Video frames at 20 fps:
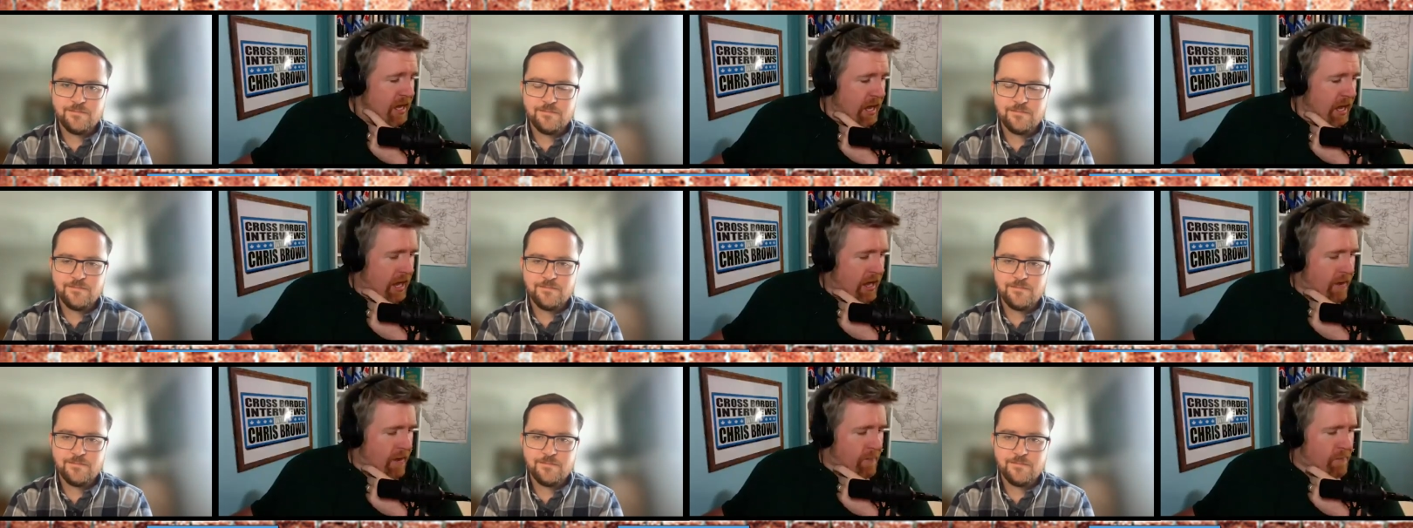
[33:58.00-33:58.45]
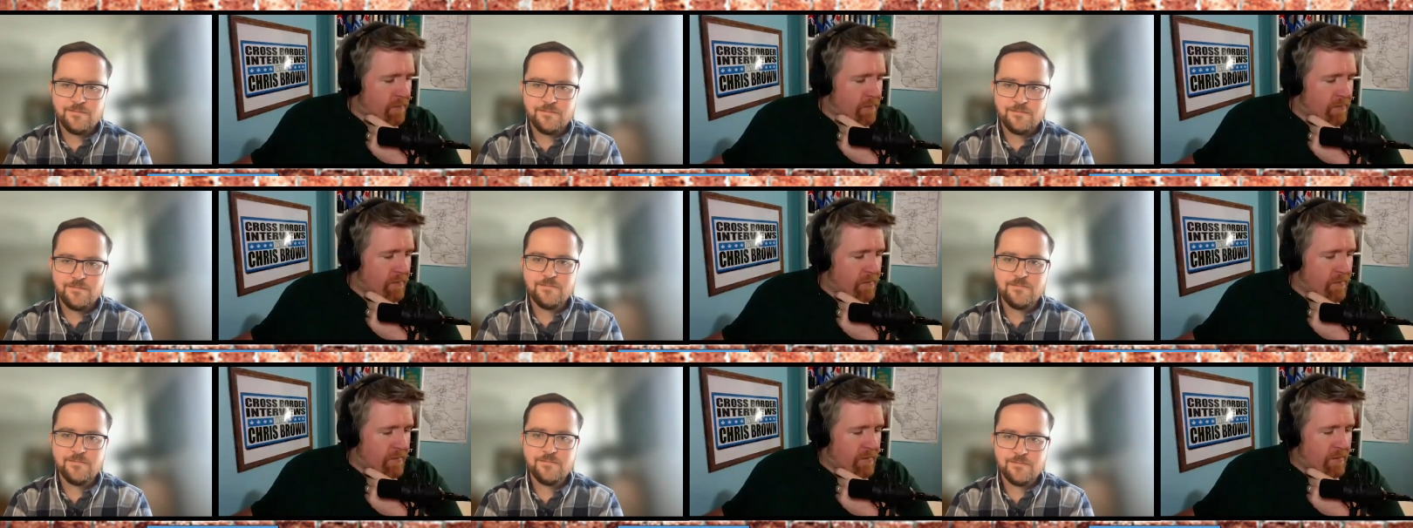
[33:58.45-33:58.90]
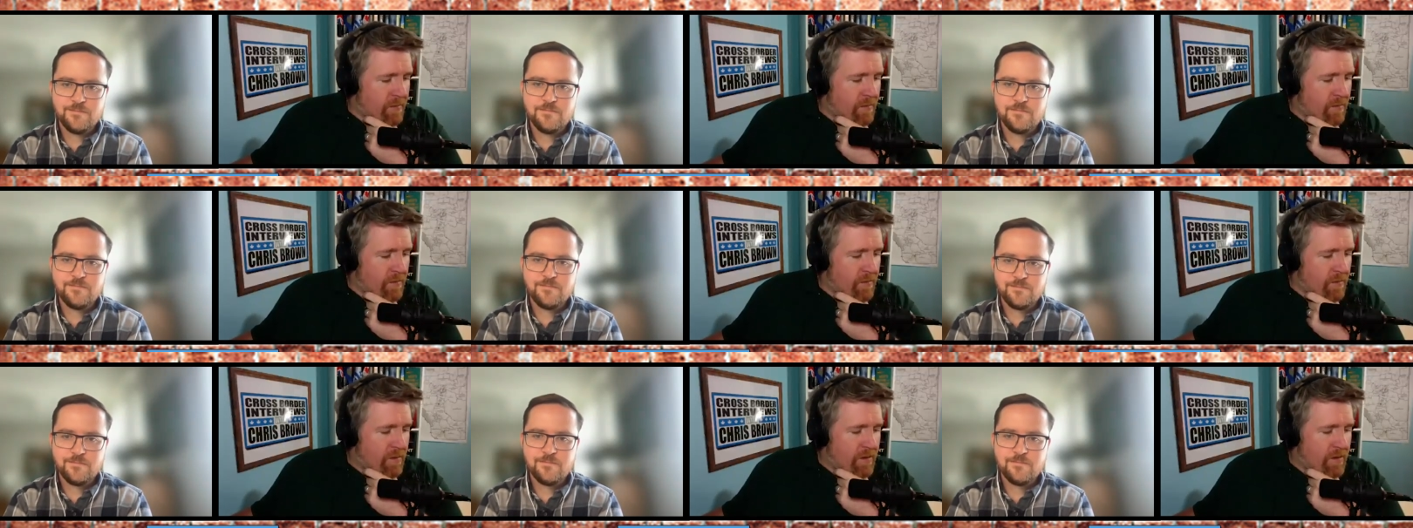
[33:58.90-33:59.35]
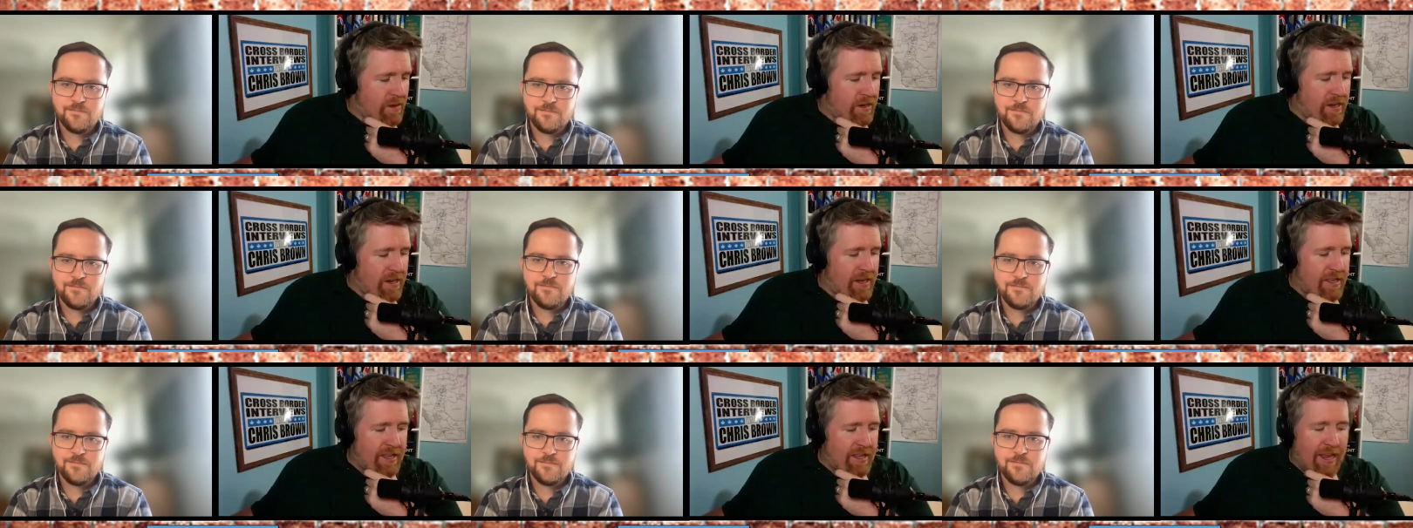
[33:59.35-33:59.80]
Speaker 1: Um,
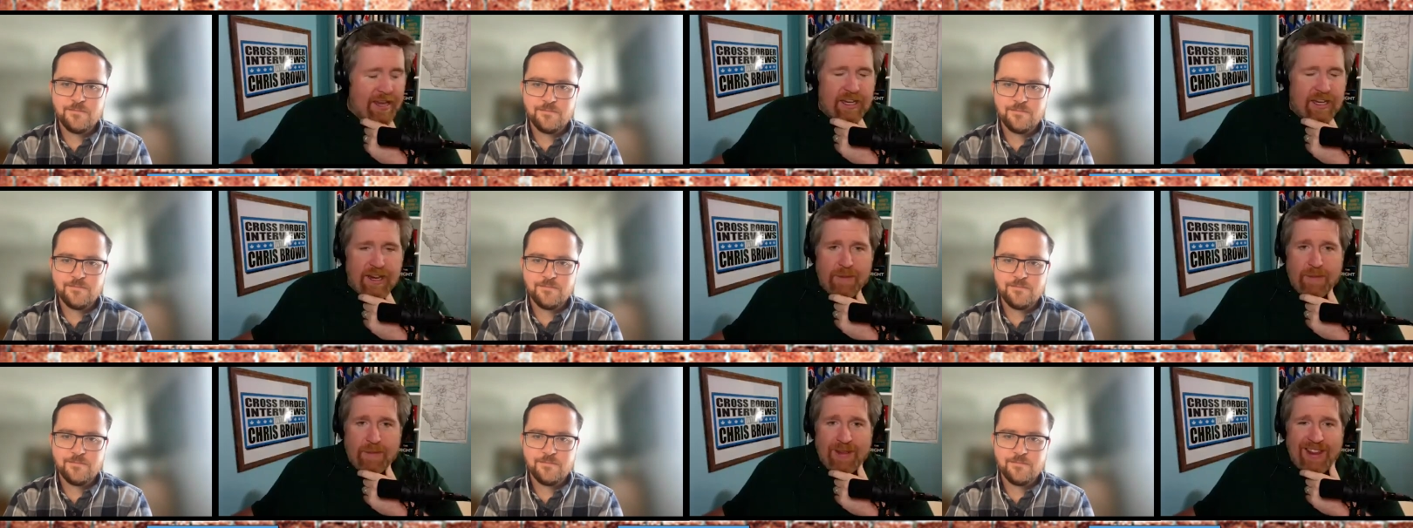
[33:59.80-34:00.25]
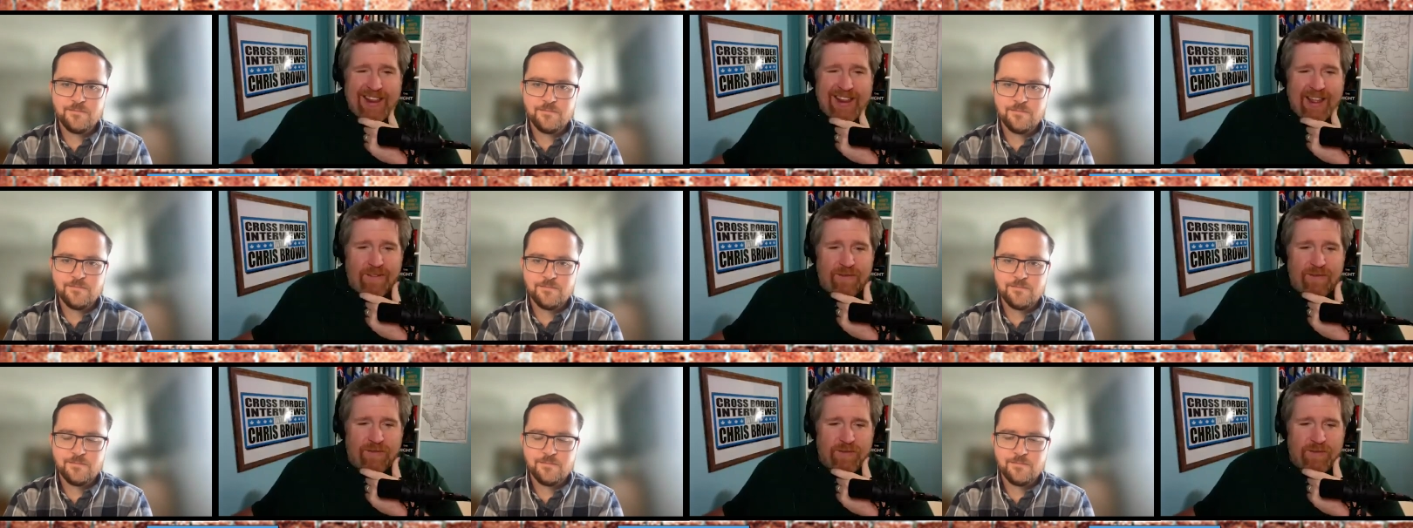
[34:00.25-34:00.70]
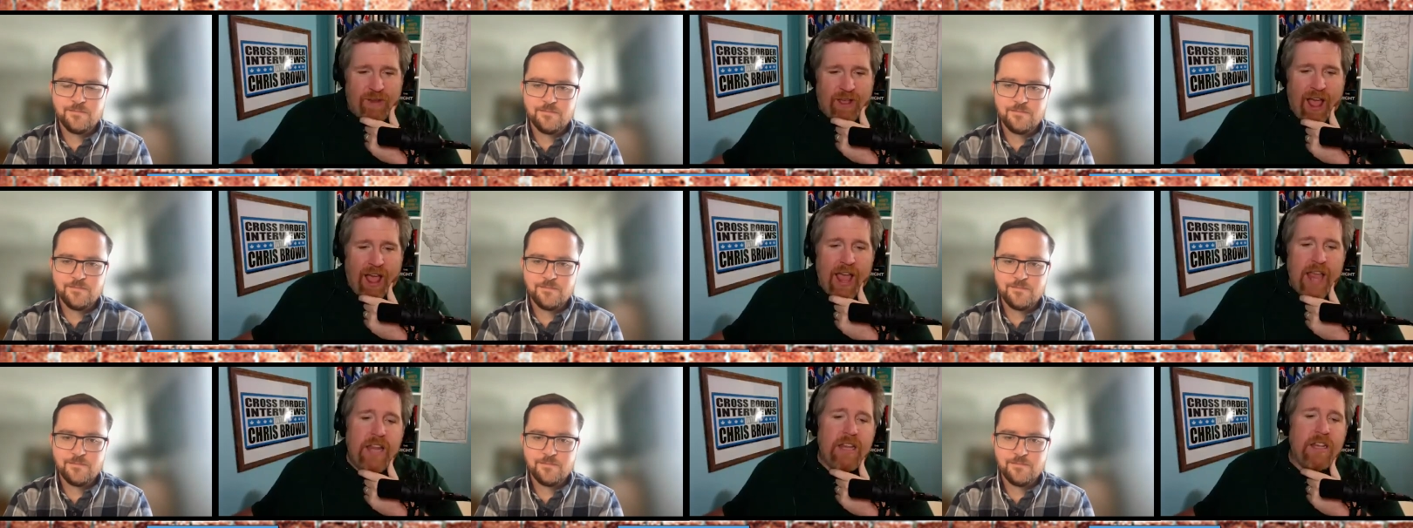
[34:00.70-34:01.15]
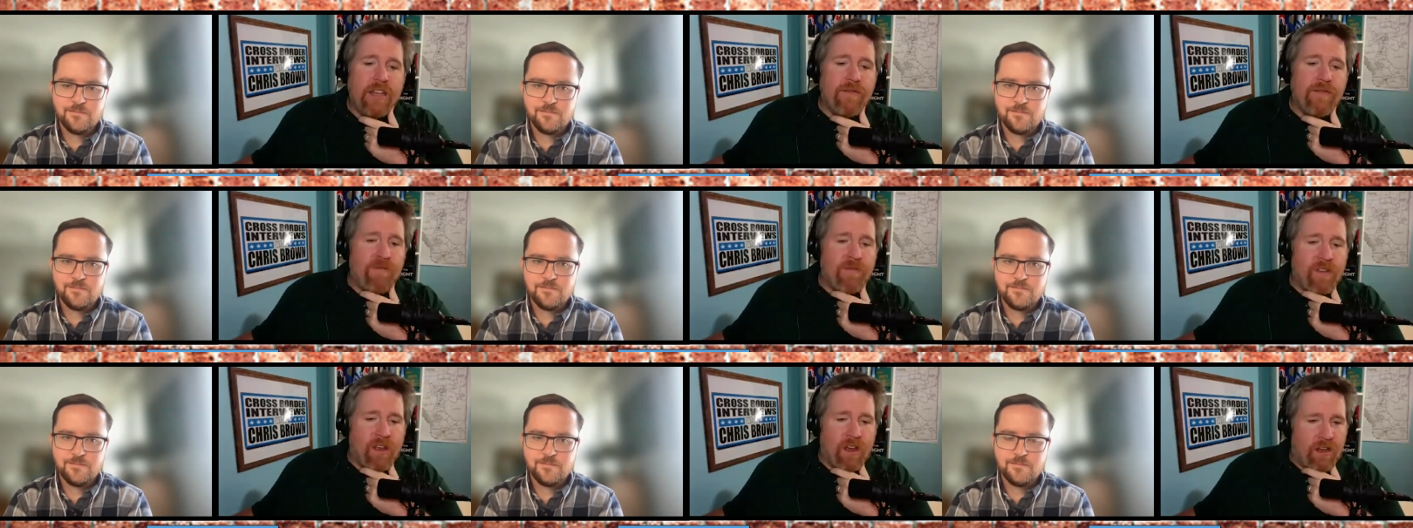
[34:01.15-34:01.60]
the N D P have kind
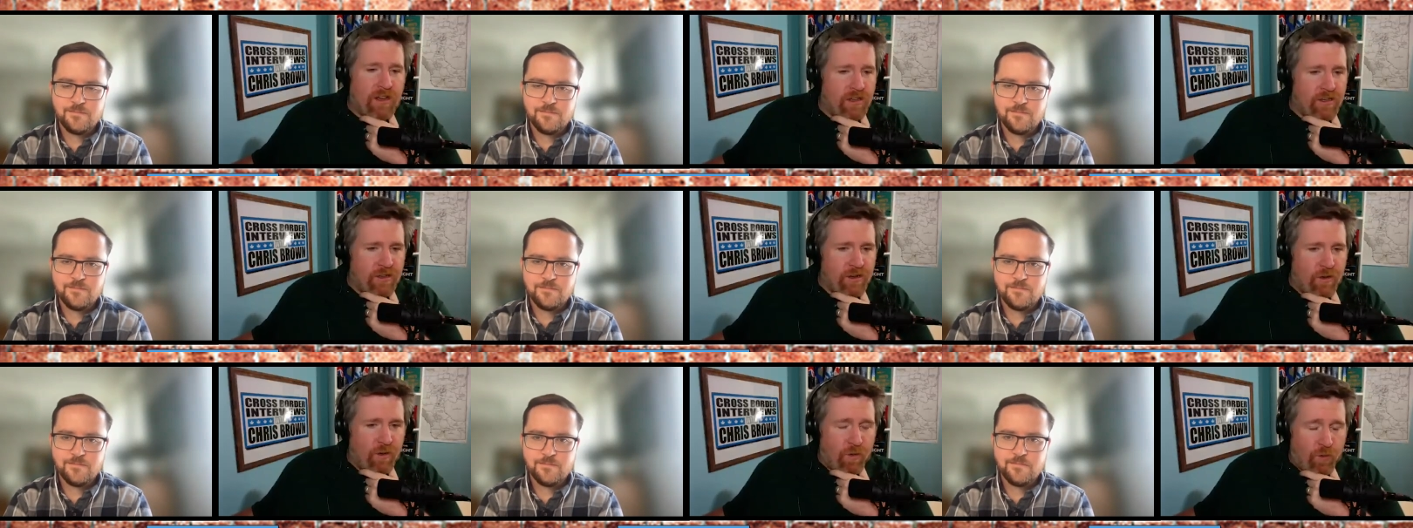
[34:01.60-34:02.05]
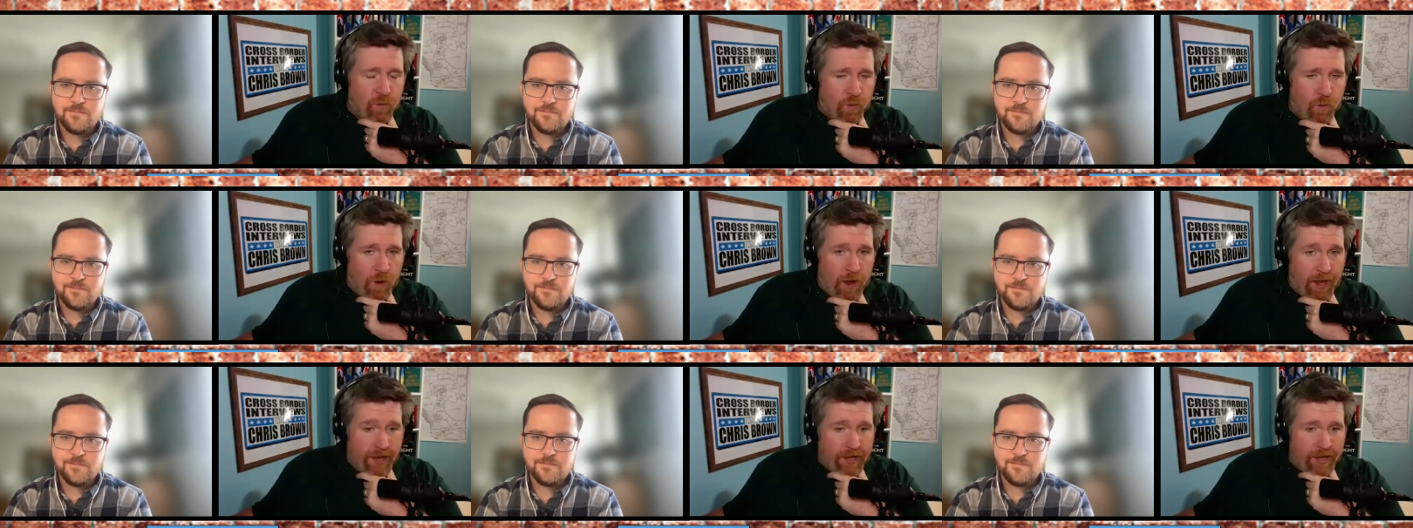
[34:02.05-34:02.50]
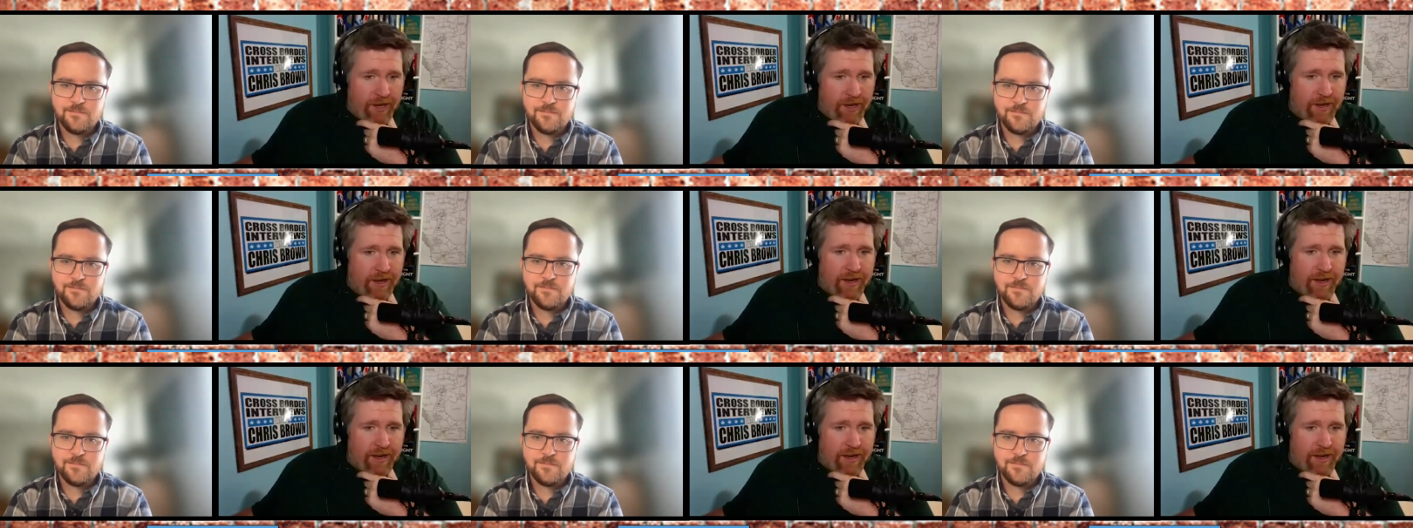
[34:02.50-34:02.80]
of gone quiet,